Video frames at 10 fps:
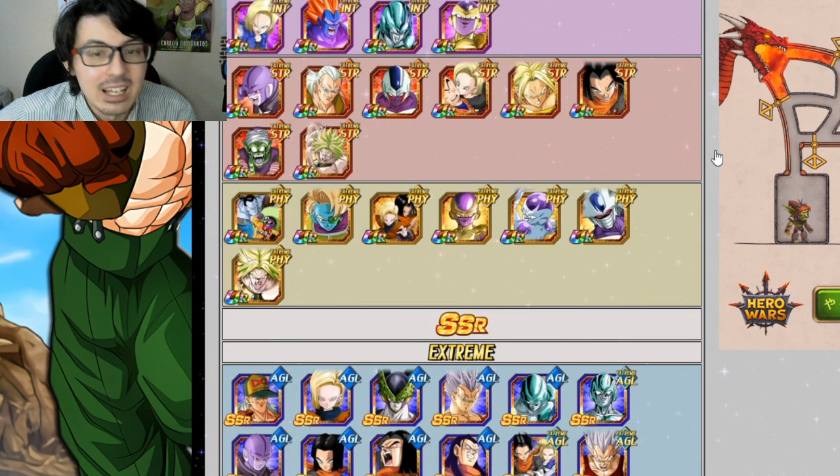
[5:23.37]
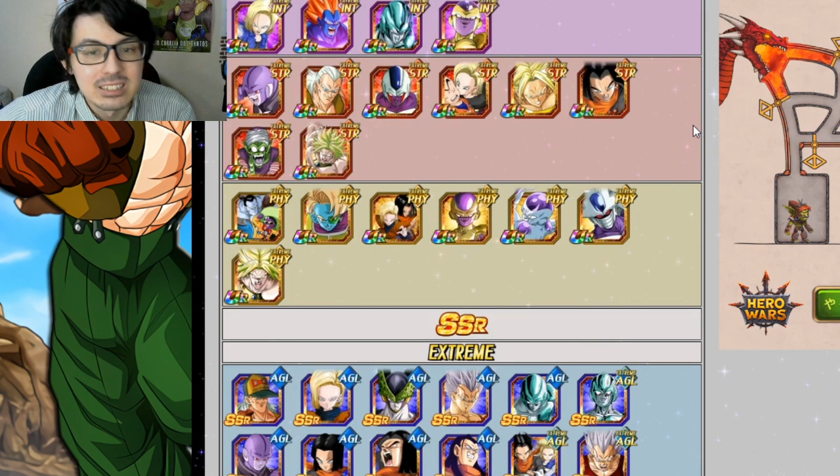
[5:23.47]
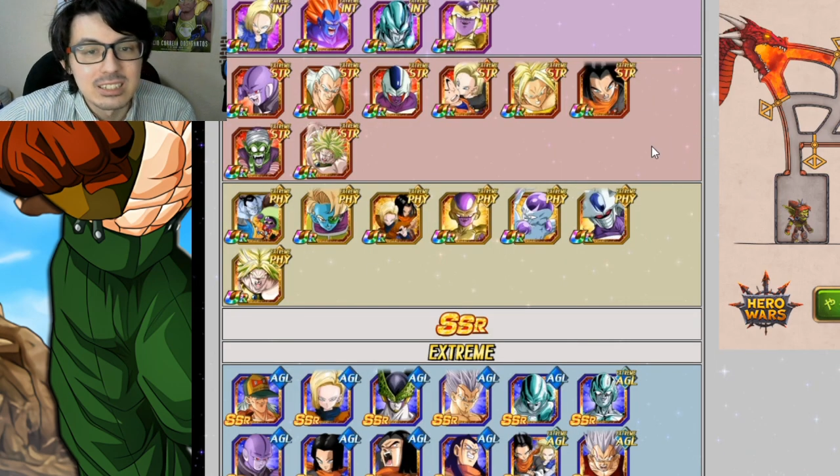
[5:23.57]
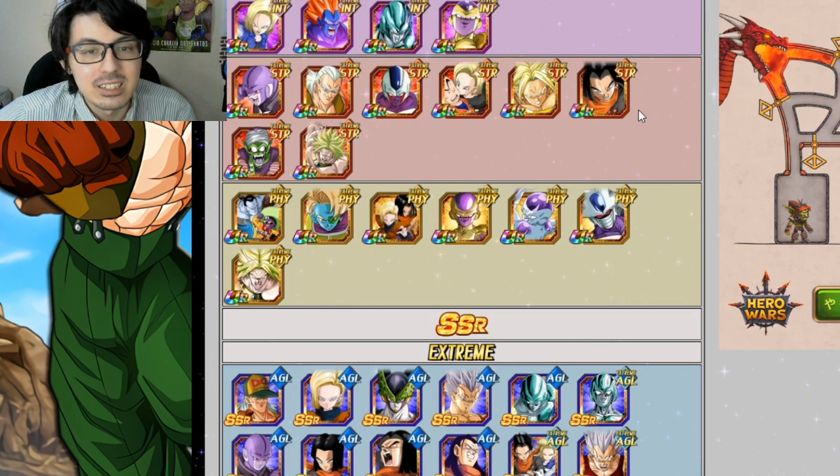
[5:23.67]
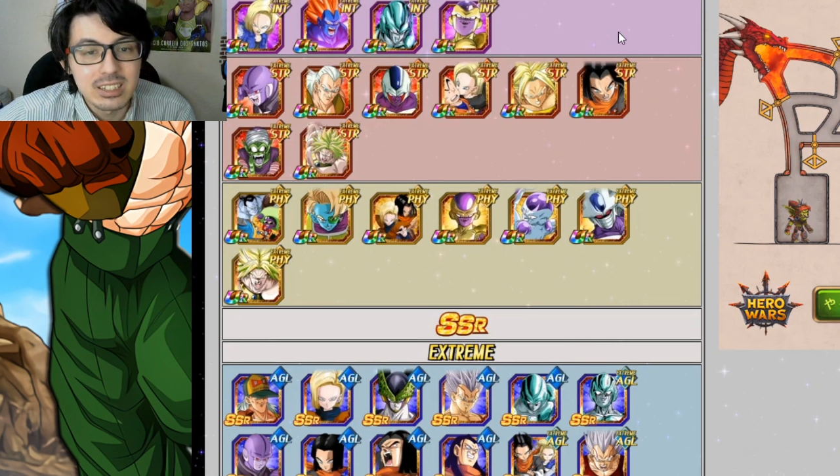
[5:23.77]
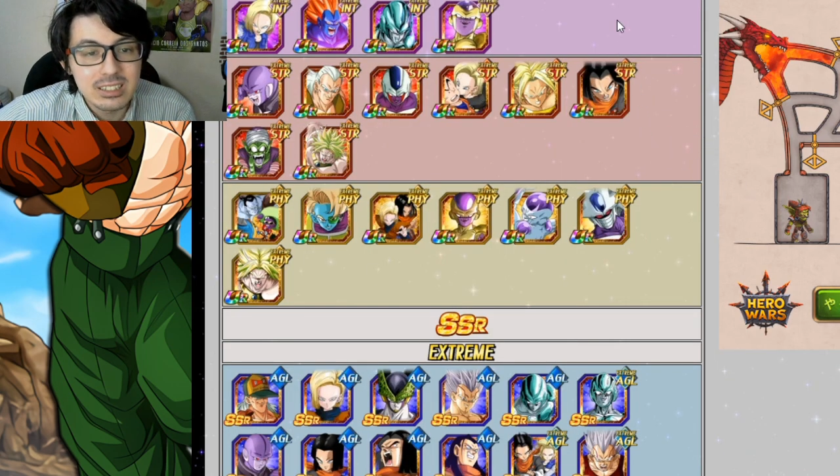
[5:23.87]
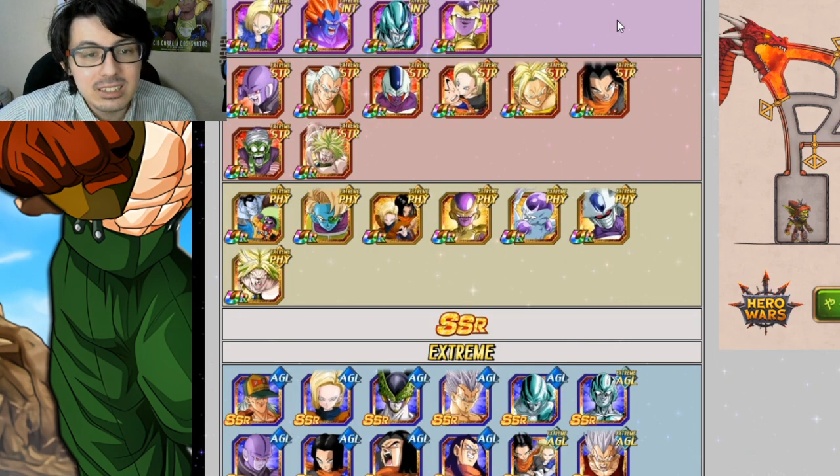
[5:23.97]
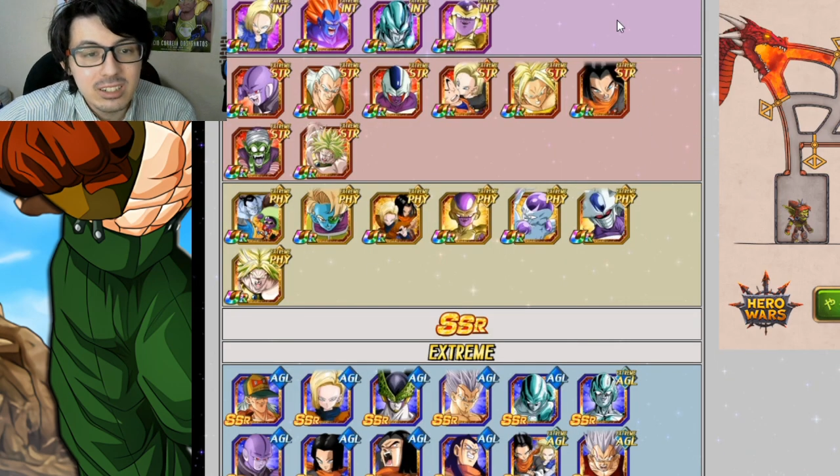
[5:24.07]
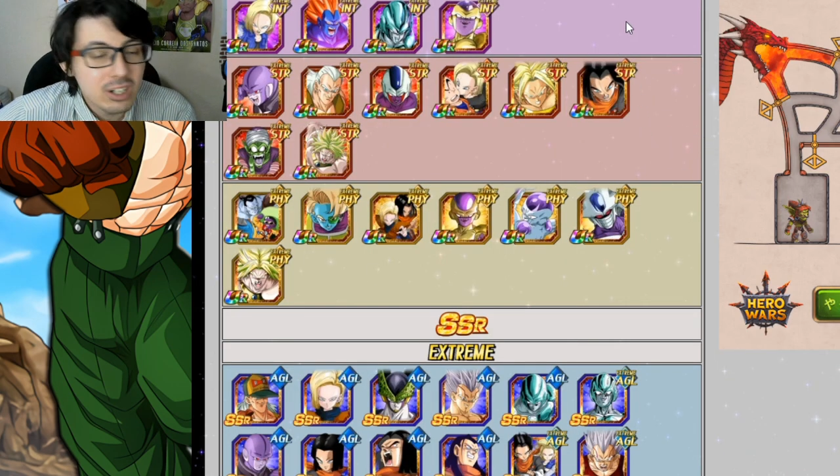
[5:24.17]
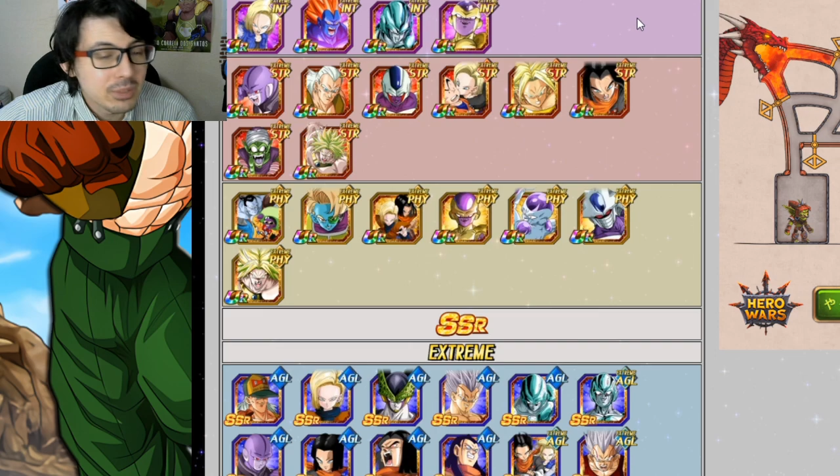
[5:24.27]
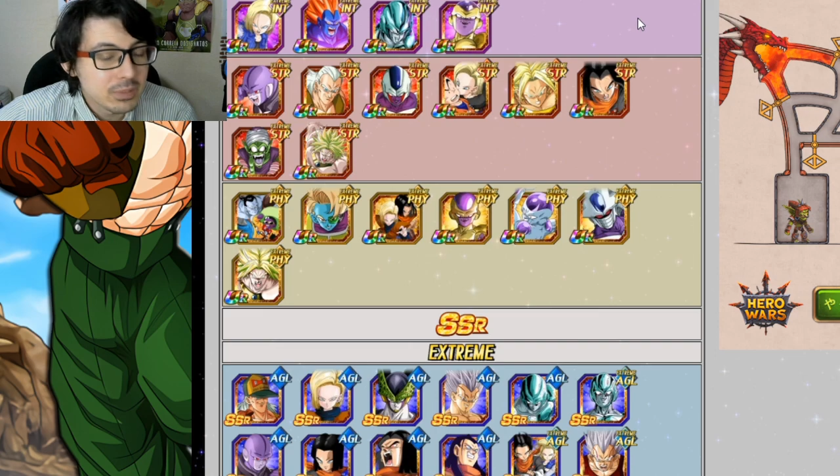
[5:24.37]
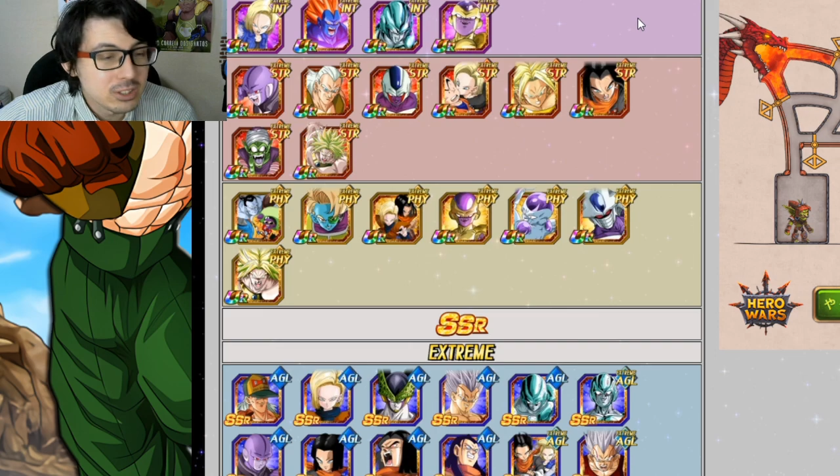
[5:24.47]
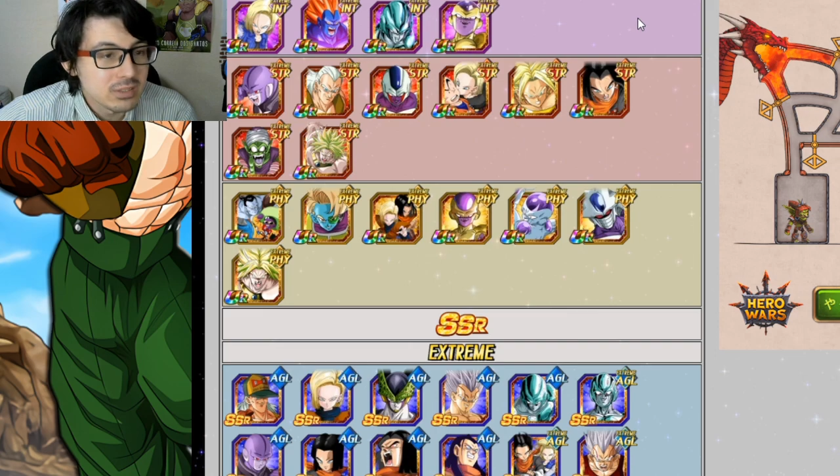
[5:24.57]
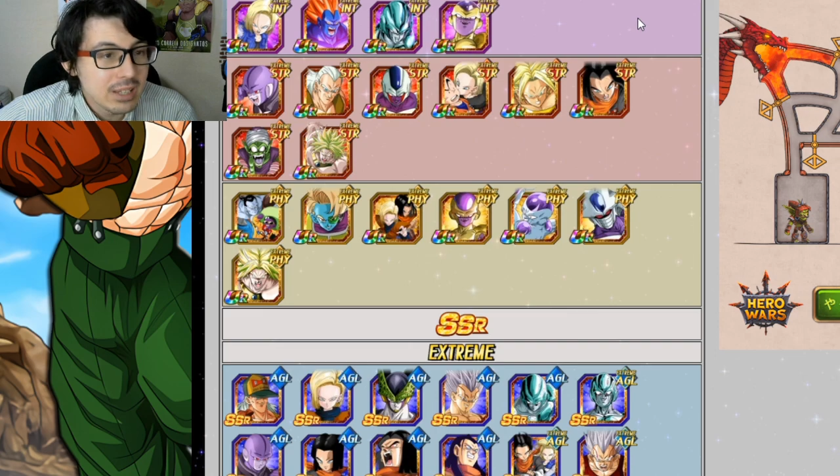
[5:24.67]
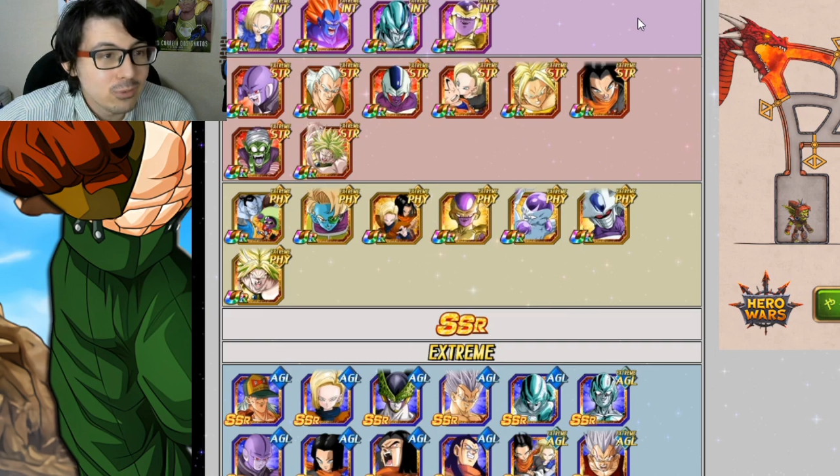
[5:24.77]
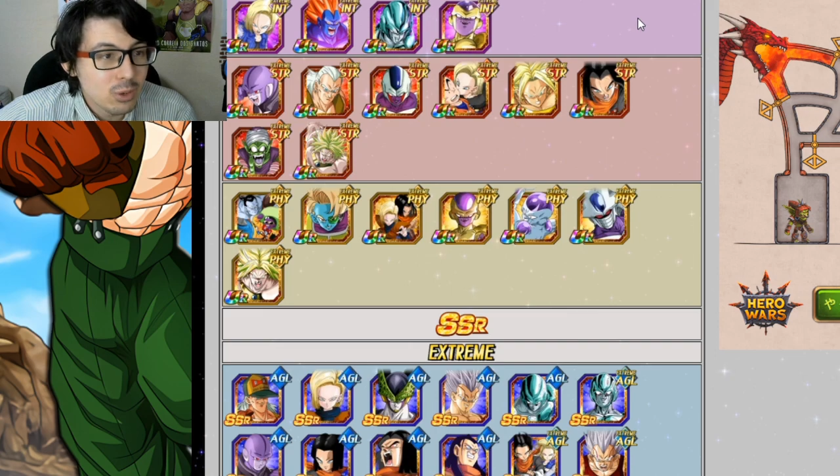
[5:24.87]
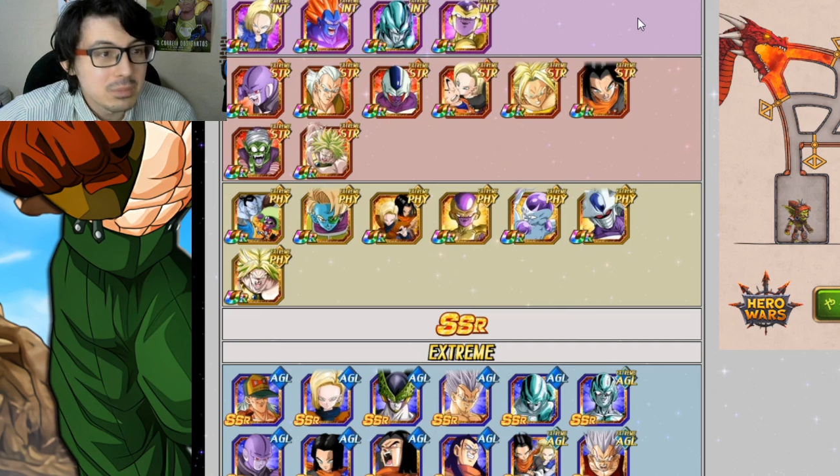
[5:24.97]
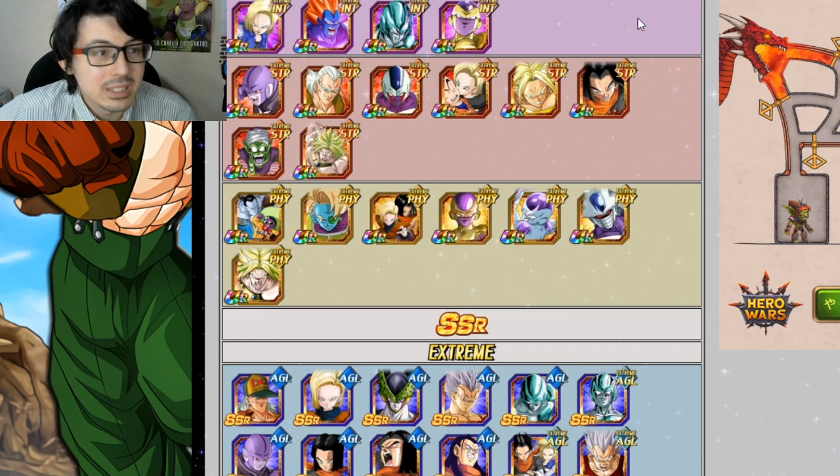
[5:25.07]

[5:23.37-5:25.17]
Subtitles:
Since he isn't an artificial life form,